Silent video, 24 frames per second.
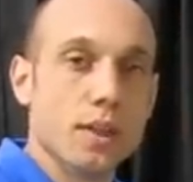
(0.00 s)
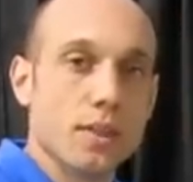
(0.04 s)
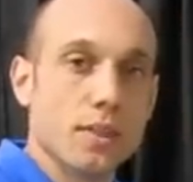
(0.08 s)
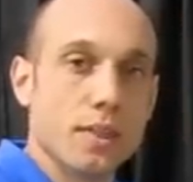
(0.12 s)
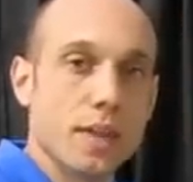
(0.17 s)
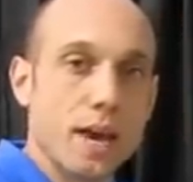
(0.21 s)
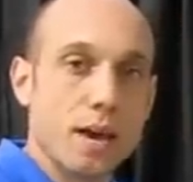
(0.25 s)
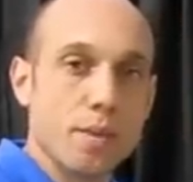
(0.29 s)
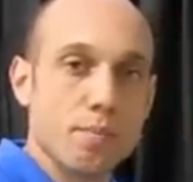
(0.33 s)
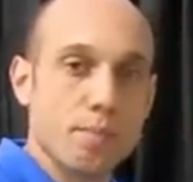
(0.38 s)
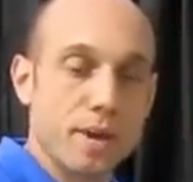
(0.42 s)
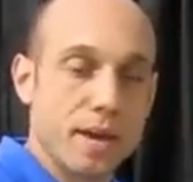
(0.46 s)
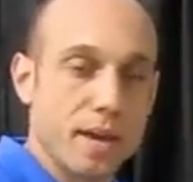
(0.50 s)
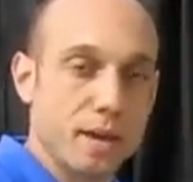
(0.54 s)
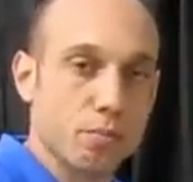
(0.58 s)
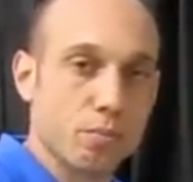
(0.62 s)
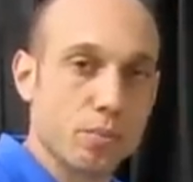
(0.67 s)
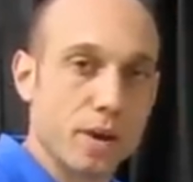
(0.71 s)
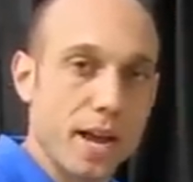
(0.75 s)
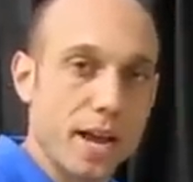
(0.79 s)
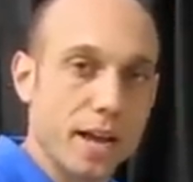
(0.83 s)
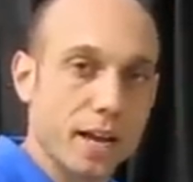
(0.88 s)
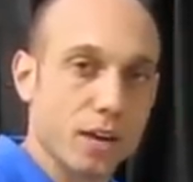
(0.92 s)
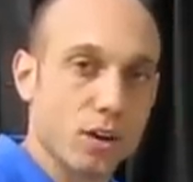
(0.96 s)
that main
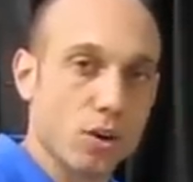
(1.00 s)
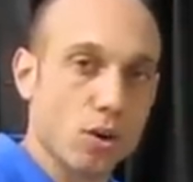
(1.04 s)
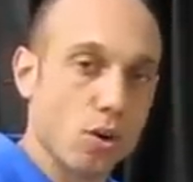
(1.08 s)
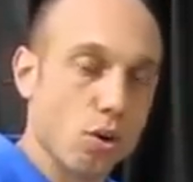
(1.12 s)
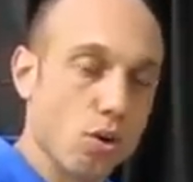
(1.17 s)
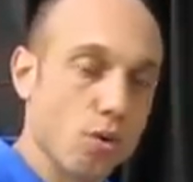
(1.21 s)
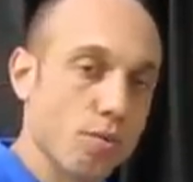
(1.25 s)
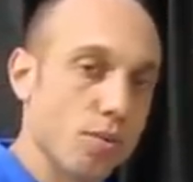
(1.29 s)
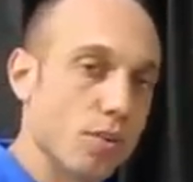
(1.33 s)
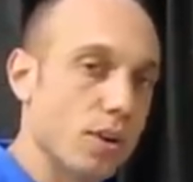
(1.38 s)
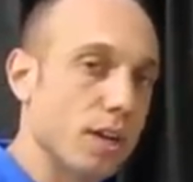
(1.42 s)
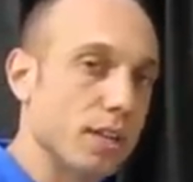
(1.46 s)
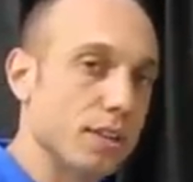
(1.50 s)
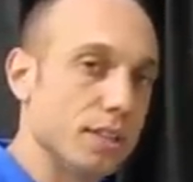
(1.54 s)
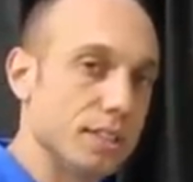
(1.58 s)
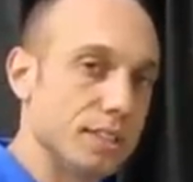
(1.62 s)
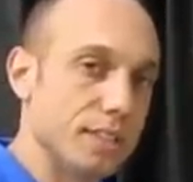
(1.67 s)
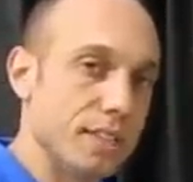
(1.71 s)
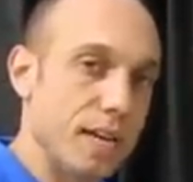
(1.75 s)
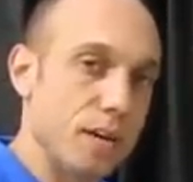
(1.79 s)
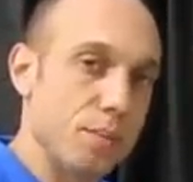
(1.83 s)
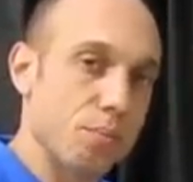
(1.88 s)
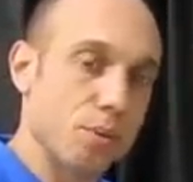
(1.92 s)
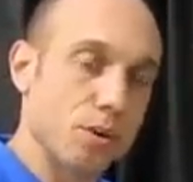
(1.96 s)
bracket over on the
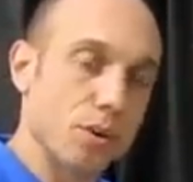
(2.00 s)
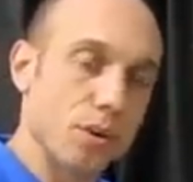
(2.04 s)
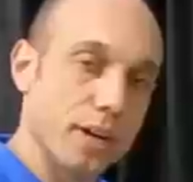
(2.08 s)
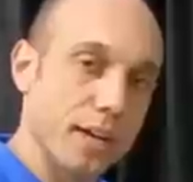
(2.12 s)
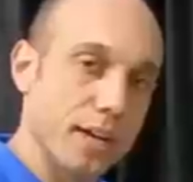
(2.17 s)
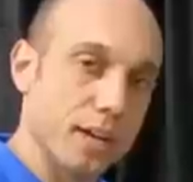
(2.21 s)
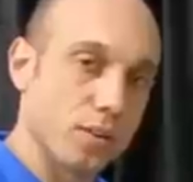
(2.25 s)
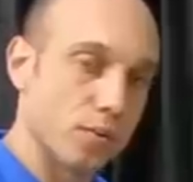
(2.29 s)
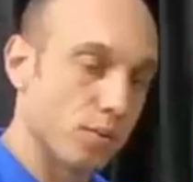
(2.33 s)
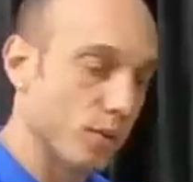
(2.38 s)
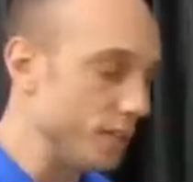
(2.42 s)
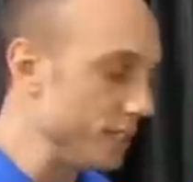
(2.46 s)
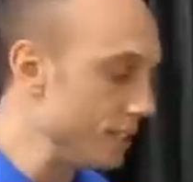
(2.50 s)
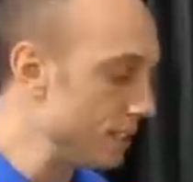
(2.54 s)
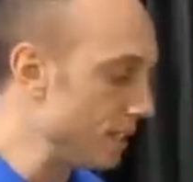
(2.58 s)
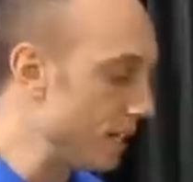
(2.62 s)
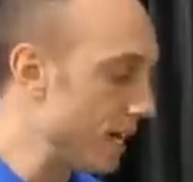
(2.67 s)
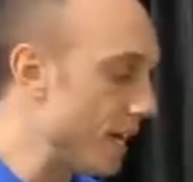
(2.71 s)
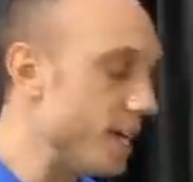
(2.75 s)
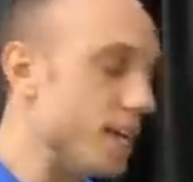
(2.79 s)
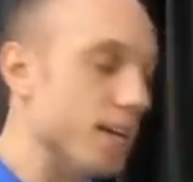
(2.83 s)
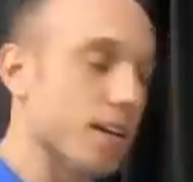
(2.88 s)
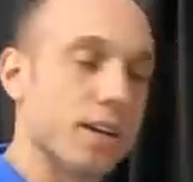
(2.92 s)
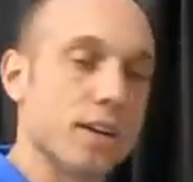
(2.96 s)
taper and
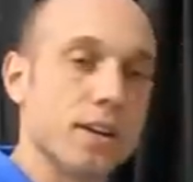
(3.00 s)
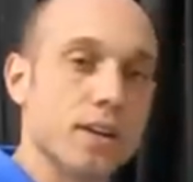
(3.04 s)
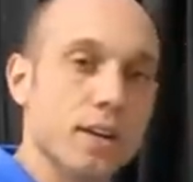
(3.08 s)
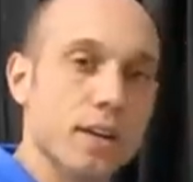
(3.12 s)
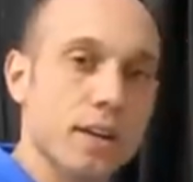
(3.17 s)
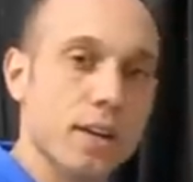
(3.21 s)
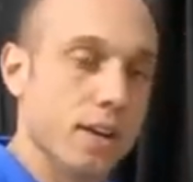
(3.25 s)
retighten,